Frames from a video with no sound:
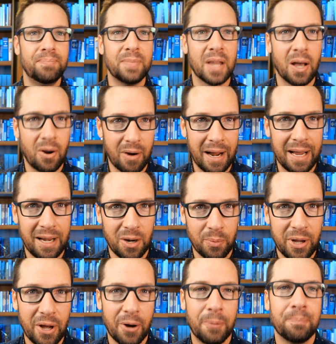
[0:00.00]
All right, here we
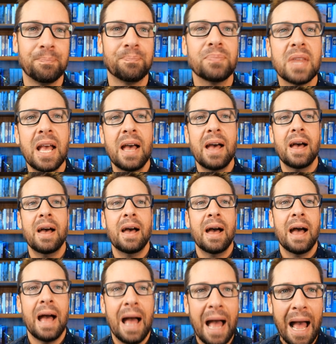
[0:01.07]
go.
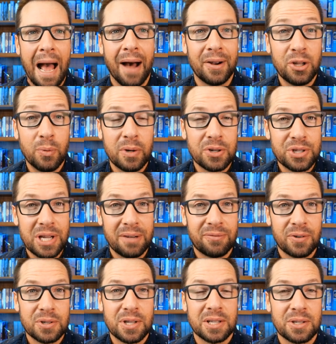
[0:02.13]
How do you understand
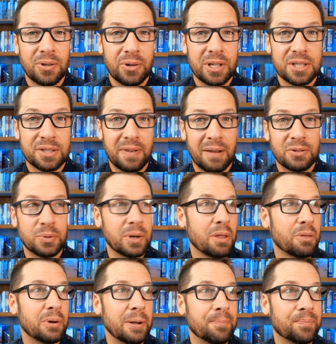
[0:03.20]
1 Thessalonians
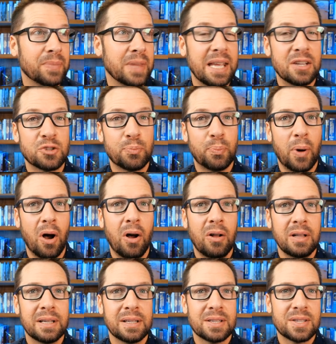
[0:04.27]
5:23? Is
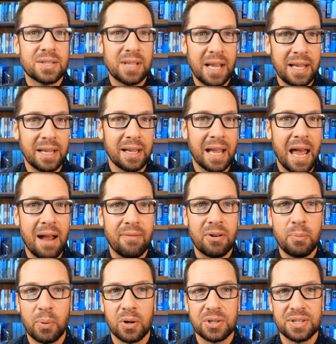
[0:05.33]
Paul saying every
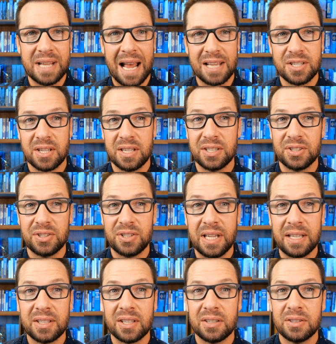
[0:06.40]
person has a
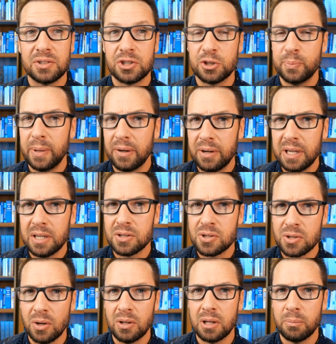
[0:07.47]
distinct spirit,
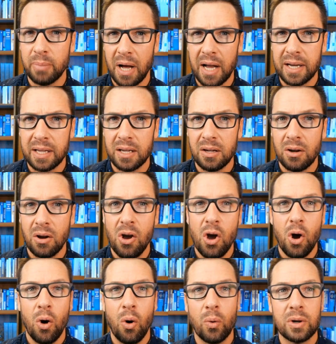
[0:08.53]
soul, and body,
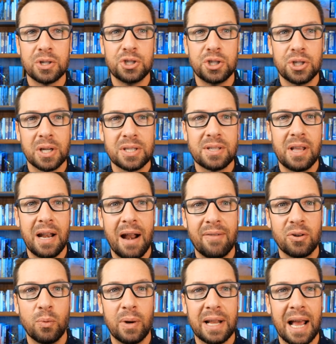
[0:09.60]
or just that
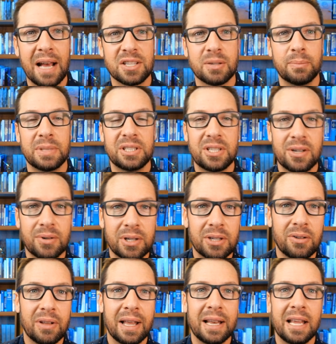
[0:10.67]
everyone has a
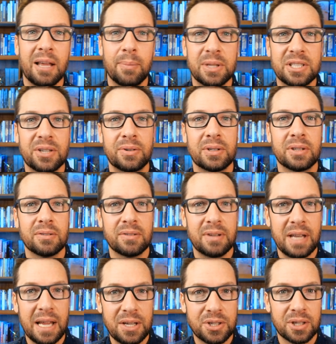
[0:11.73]
material and immaterial
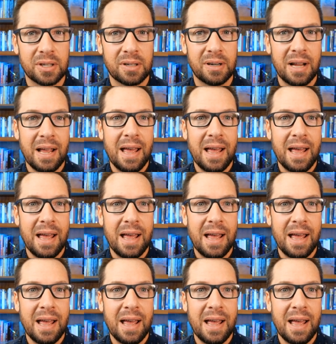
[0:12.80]
nature?